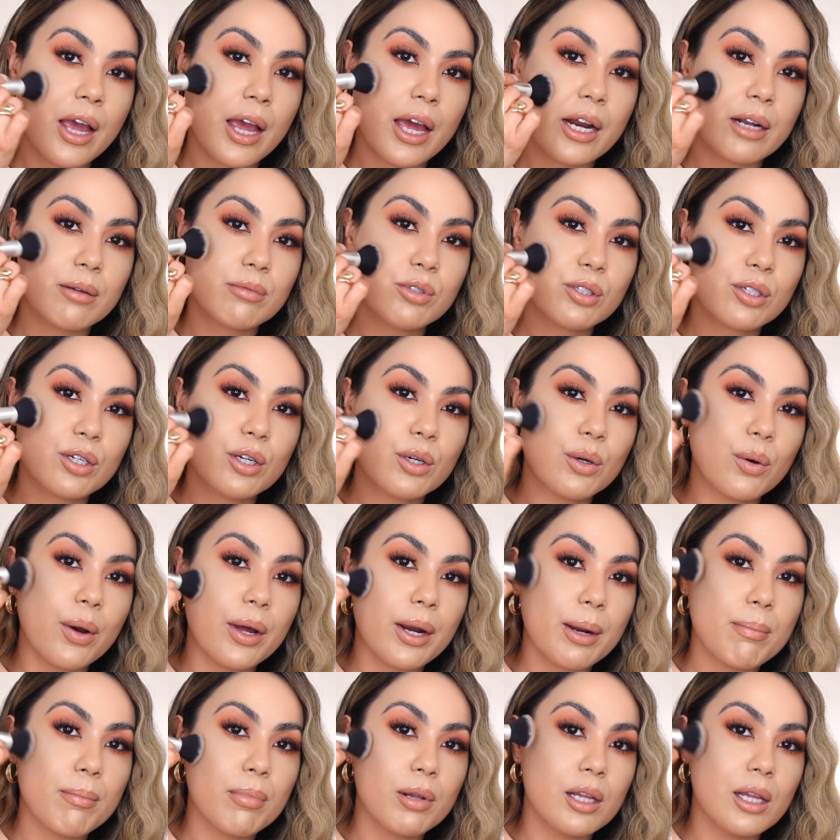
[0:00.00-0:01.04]
And I'm just going to go ahead
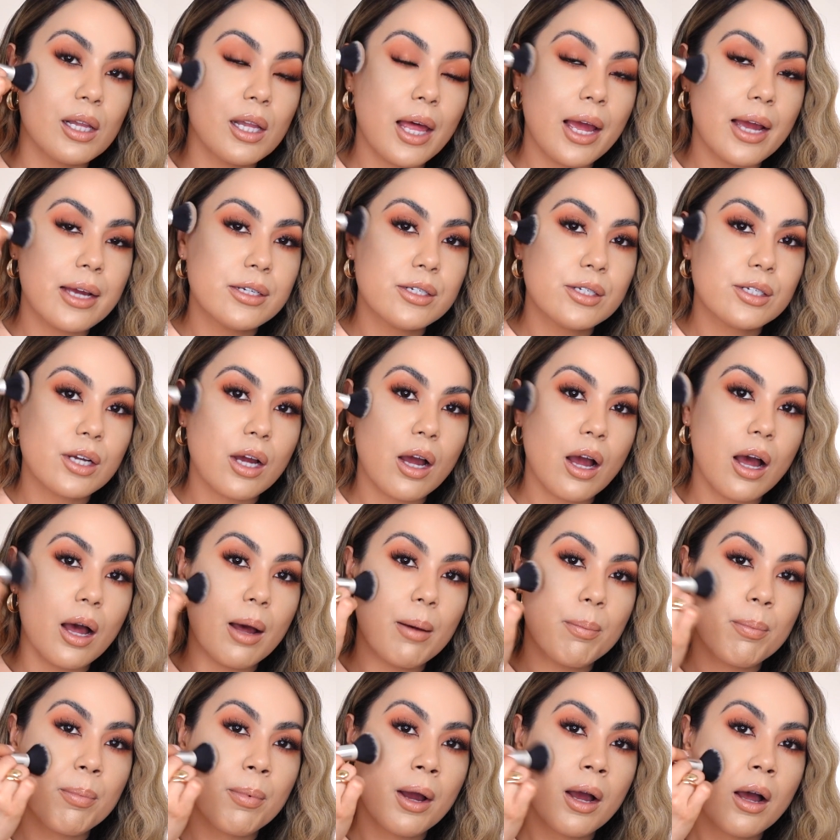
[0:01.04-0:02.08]
and blend
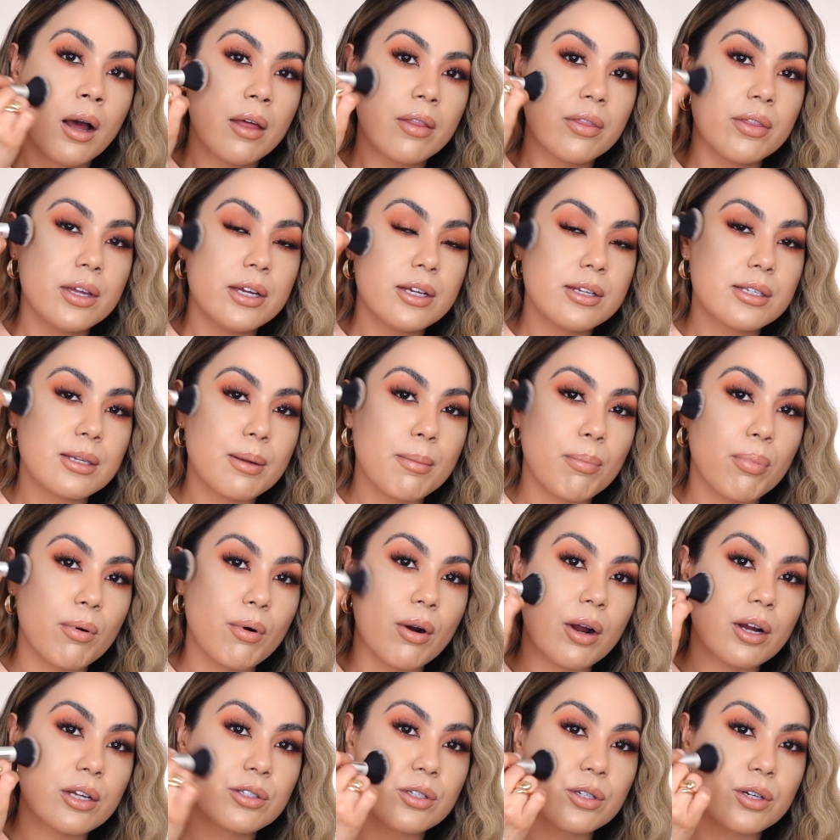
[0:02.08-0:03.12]
up this
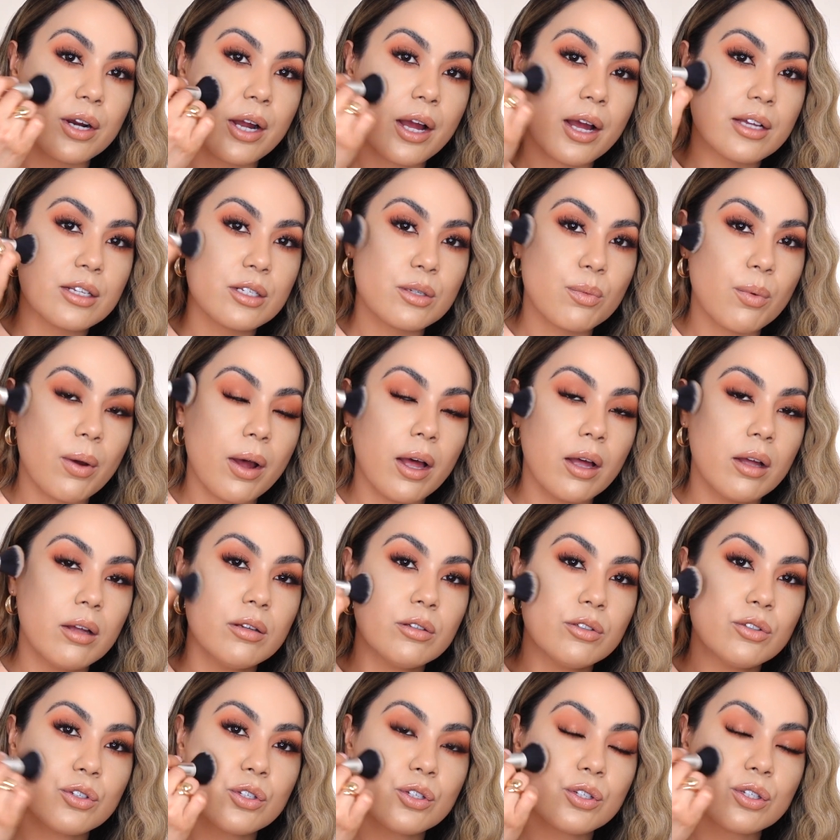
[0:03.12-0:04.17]
bronzer as
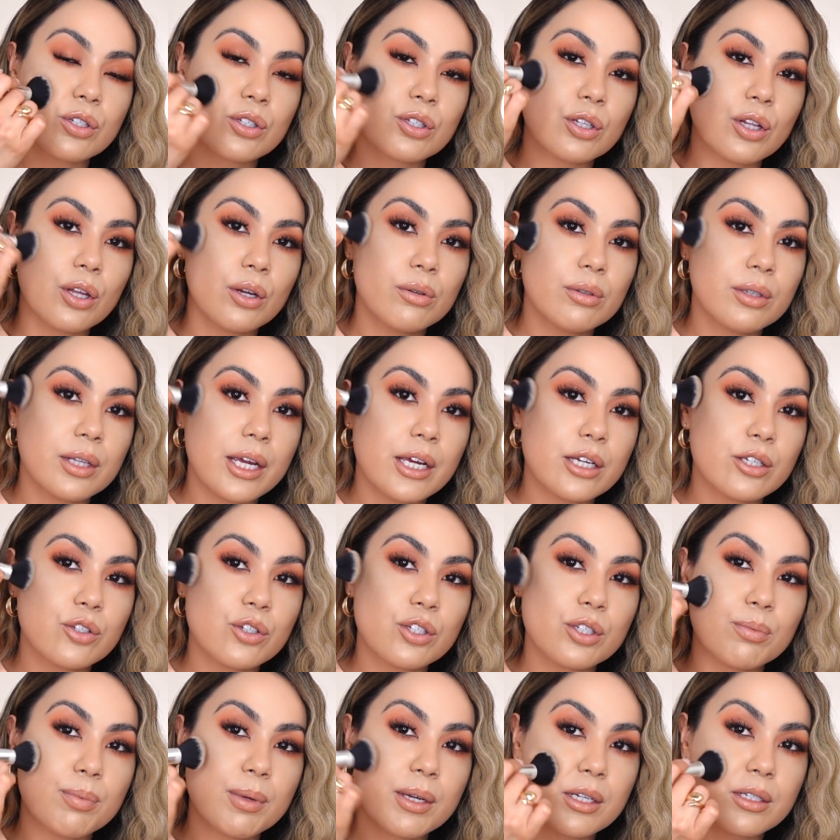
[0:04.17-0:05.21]
well, just slowly,
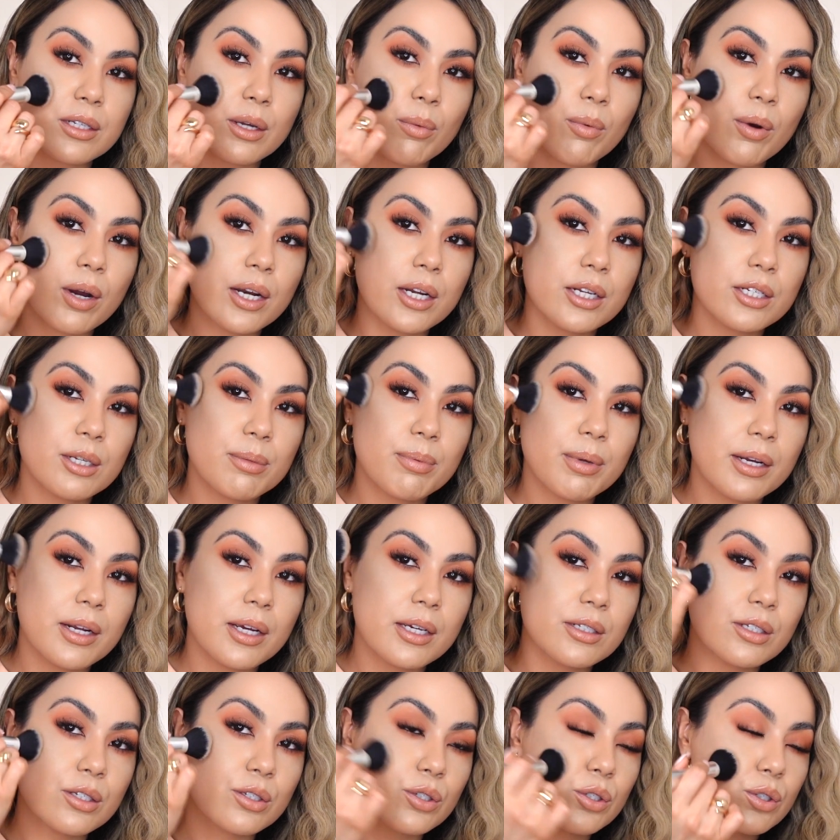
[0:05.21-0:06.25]
just because I want it to be
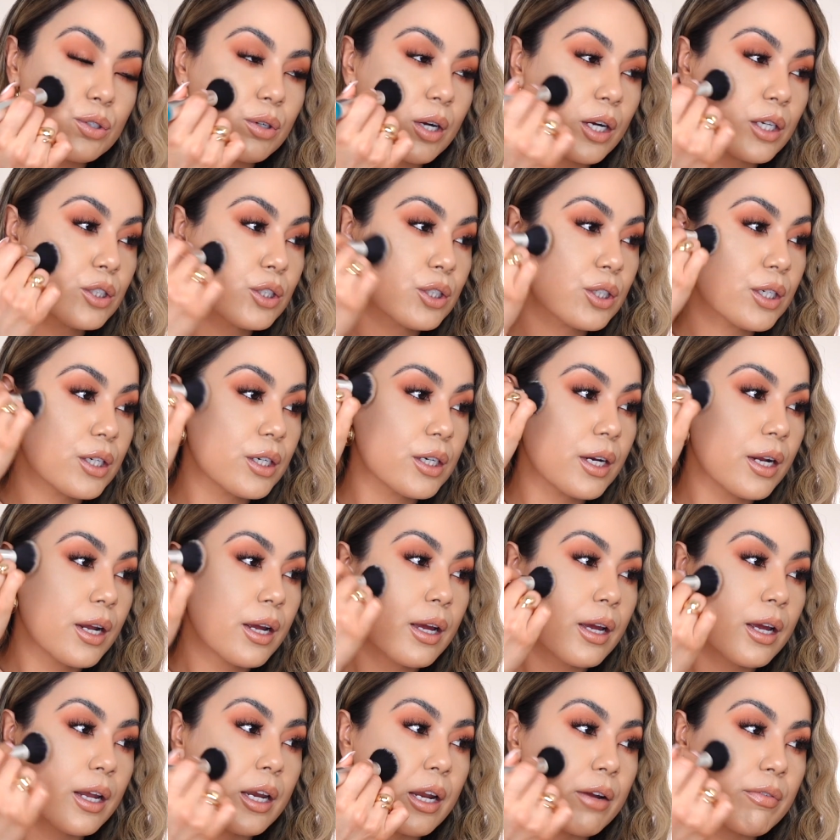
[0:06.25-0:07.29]
nice and structured
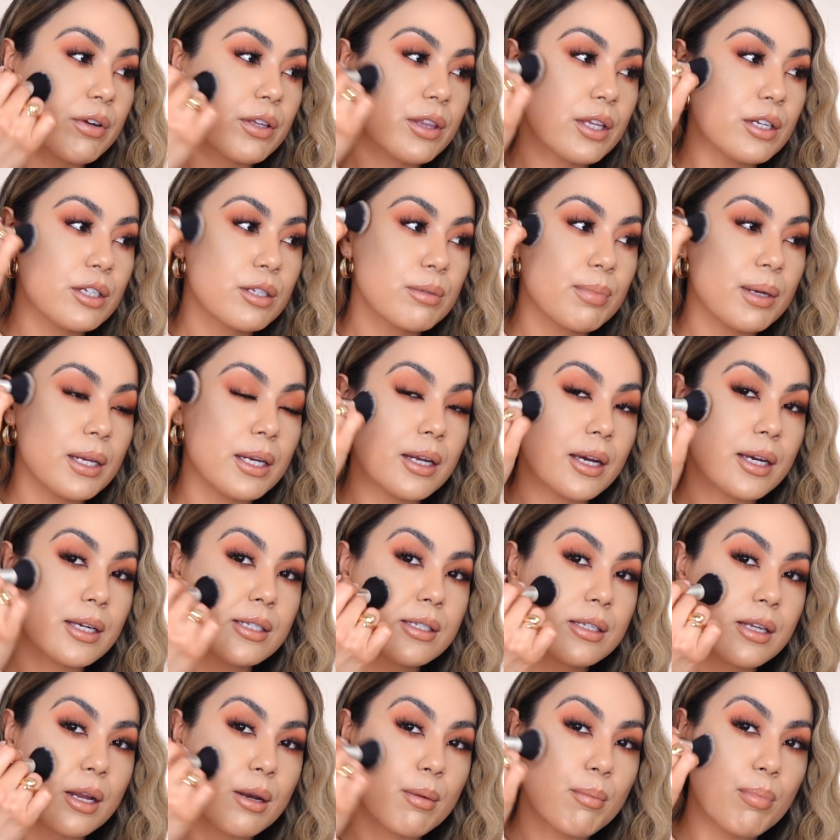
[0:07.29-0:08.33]
and everything to be
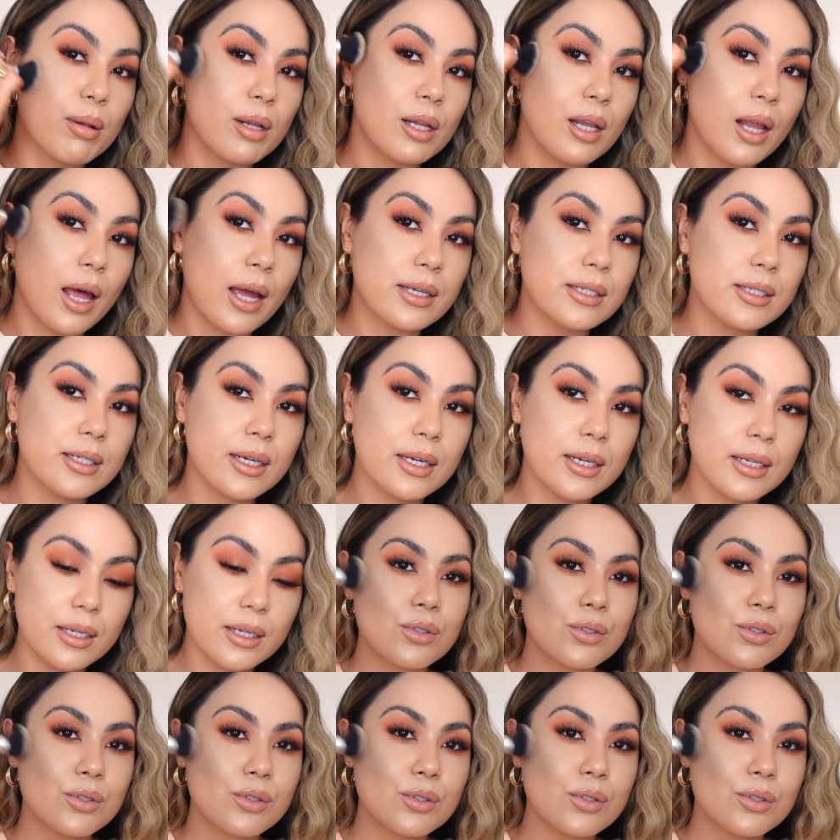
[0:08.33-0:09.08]
nice and blended.